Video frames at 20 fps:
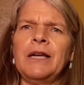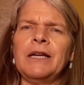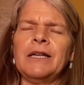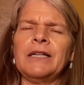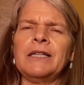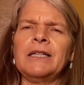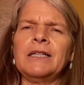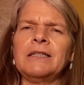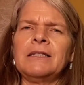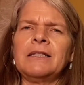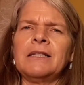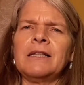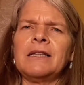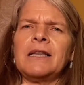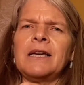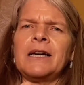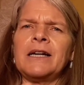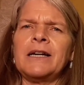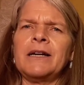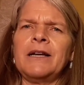is
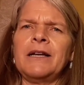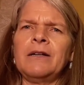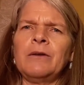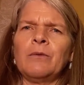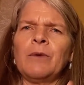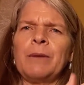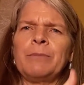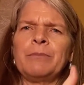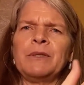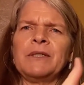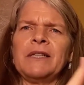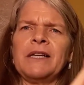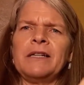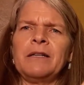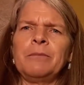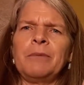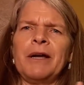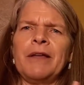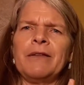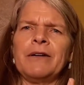that it
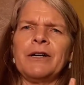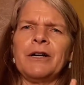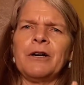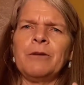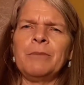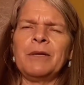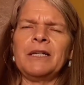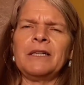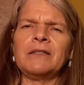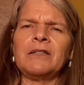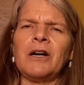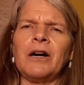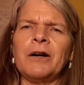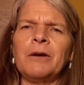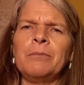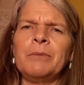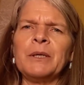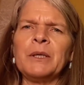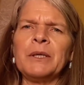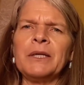represented by the Hermit is our
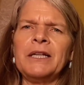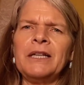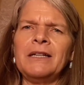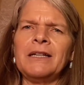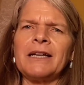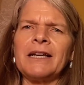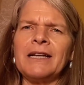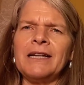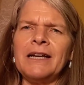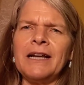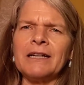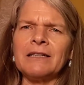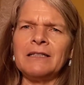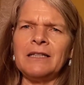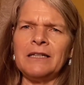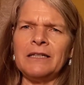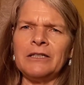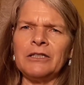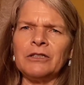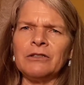ability to connect
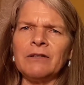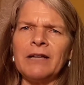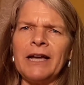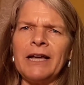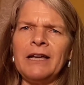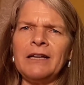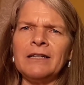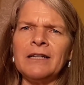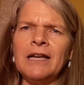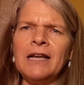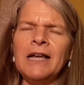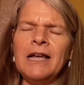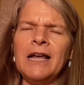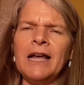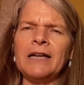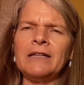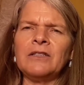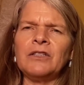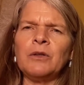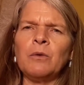to inner light
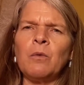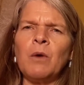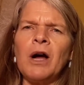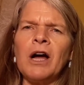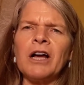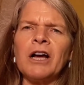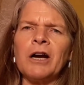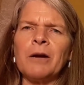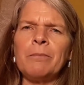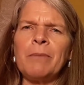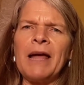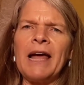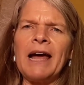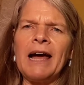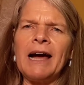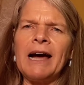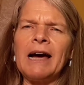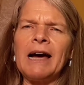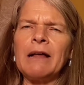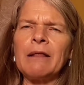and to walk our
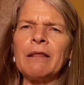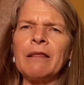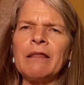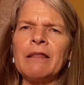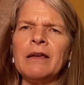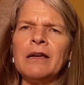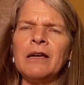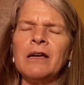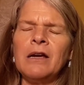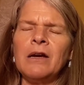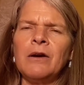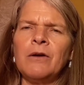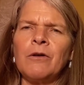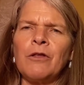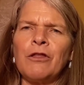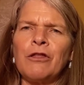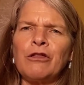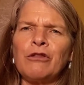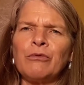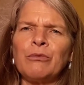path
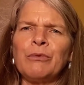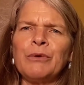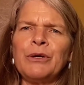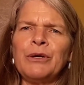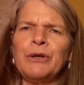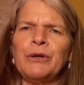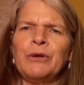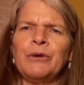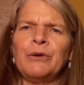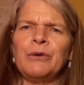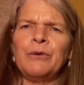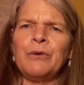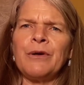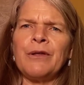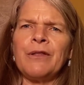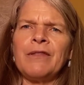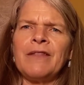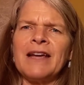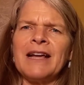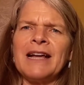through
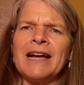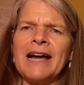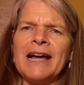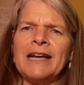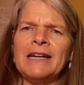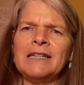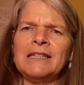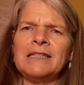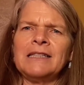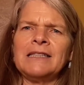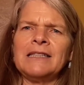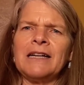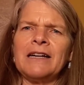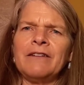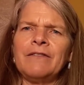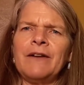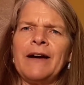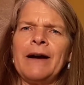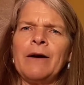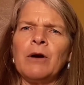the guidance
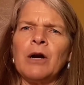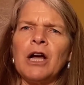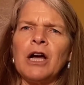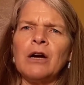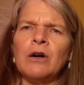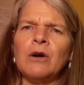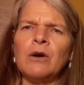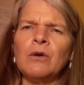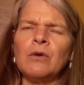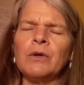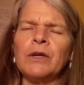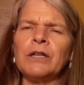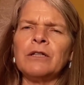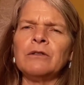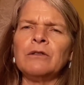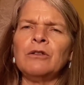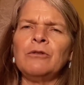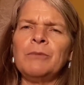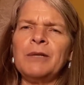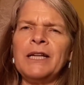of our own
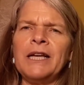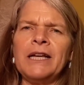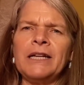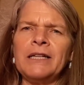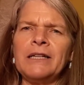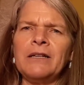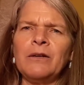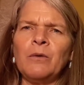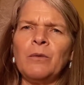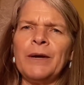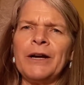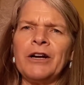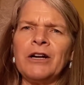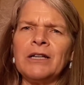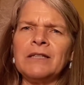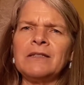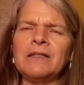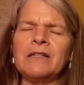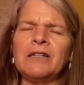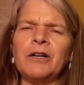illuminated
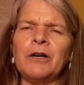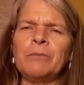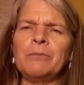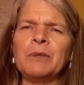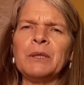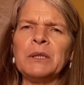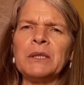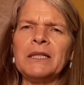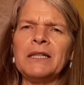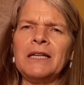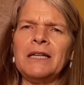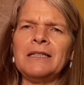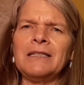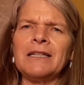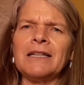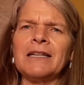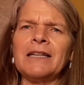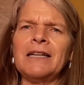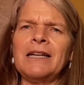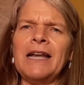awareness, and our ability
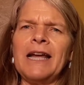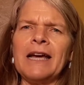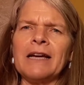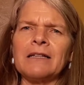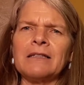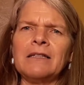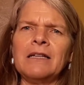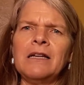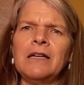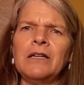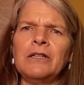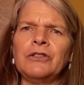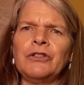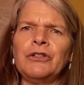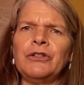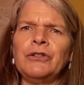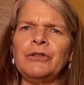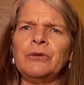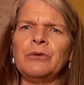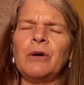to connect
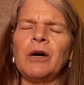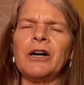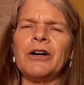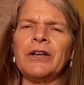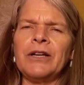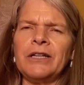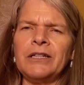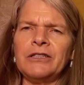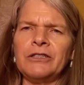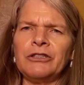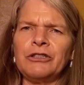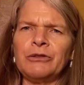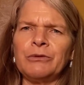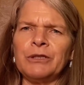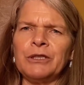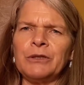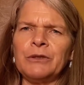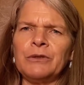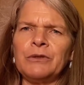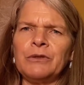to our inner
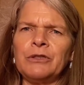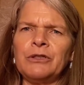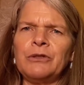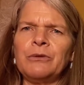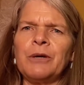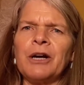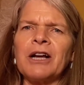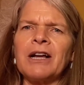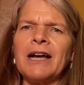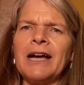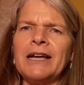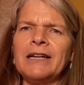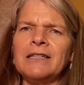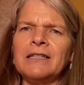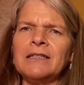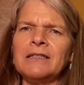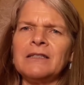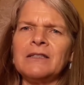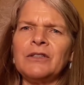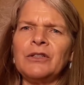truth, to our
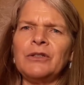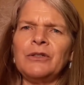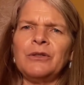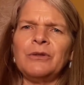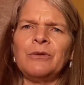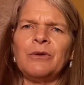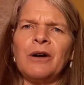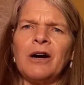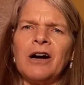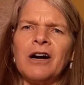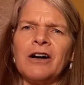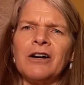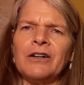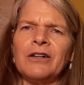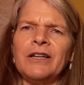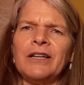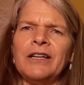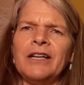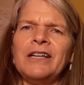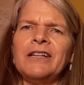guidance, to our
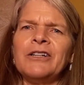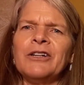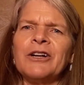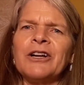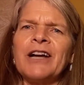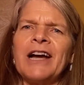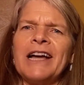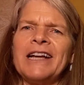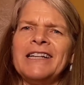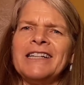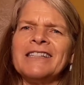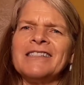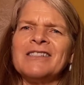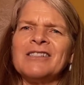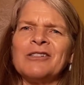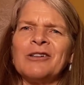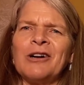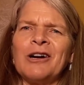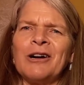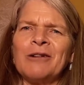inner guiding
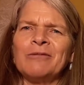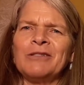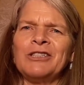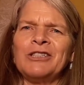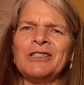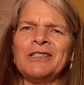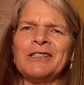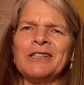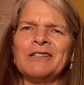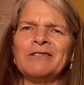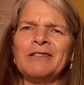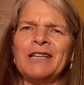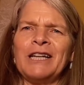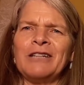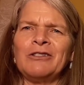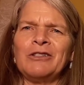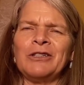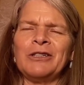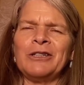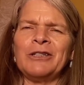star, which is the
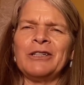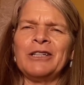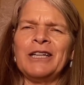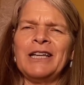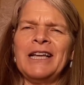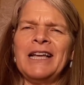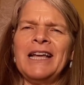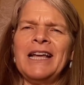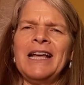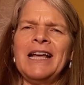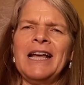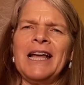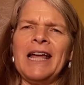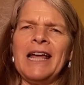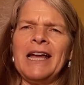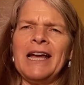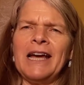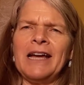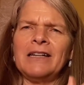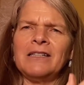lantern.
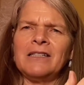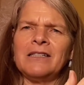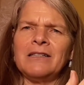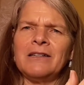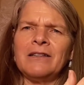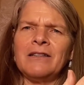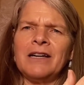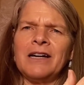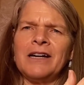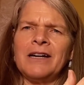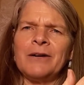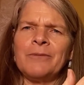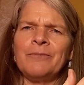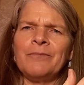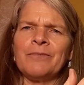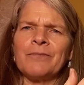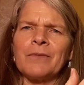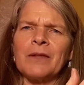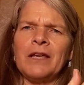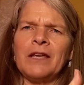And the
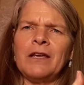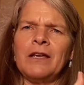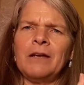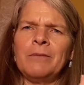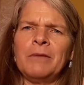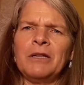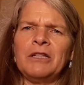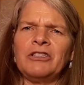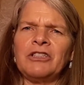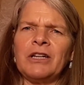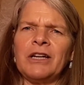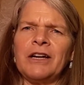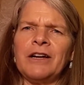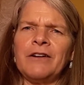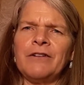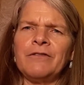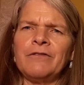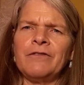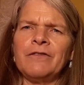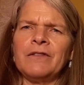image
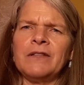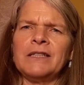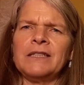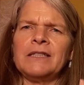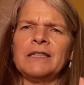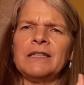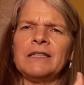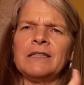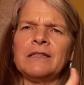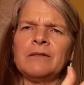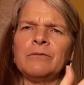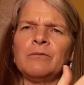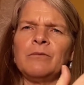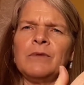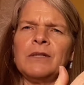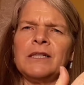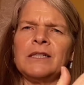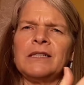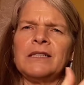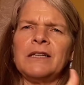of
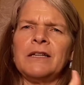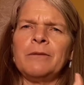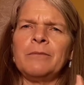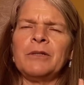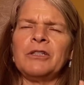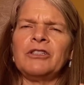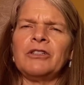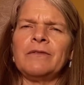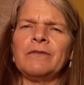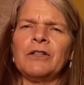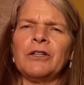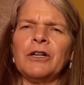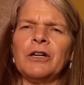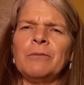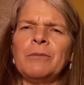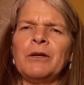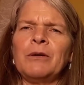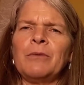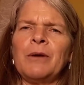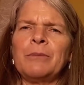this image of the
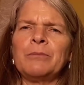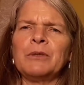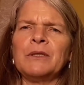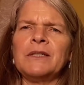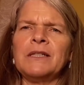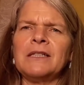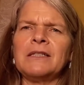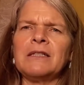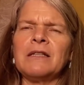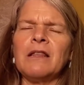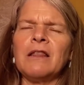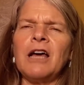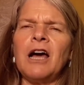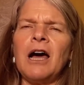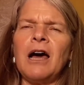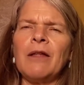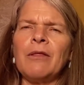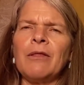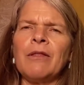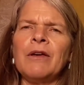Hermit represents
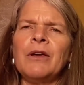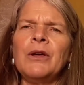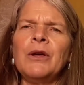Thoth,